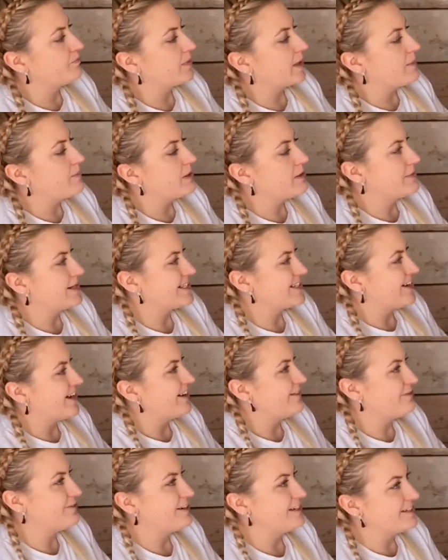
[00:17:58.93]
But I'm
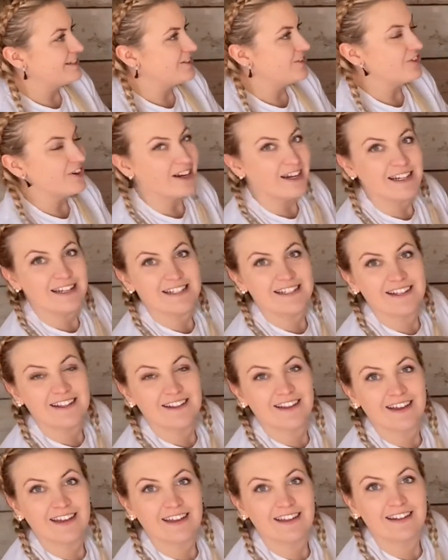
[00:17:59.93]
excited for it to dry so
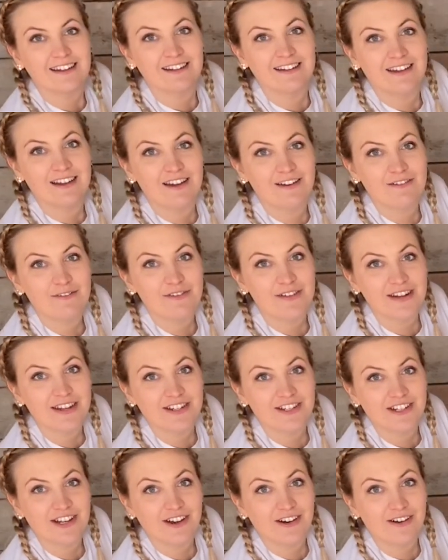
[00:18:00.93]
that I can
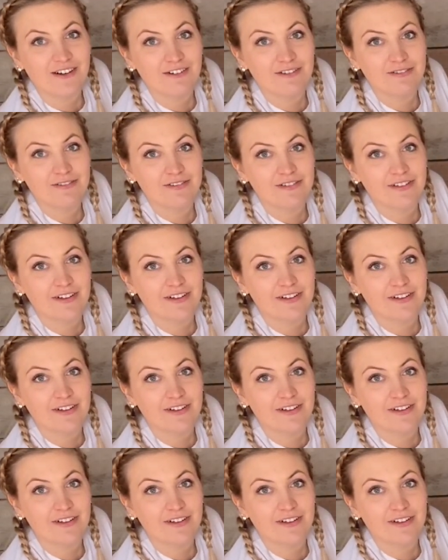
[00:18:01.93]
finish it off